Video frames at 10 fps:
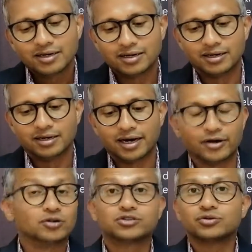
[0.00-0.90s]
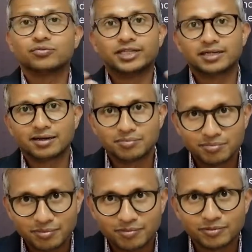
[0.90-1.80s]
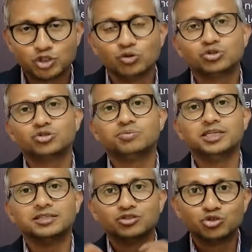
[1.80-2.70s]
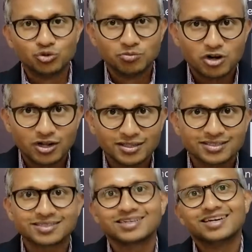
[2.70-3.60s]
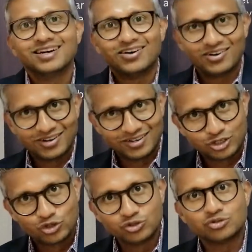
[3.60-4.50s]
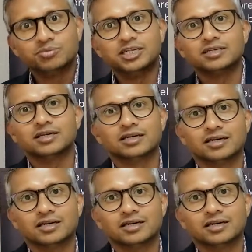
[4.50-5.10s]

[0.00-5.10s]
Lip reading: And also whether I'm choose to be in Zoom calls or choose to be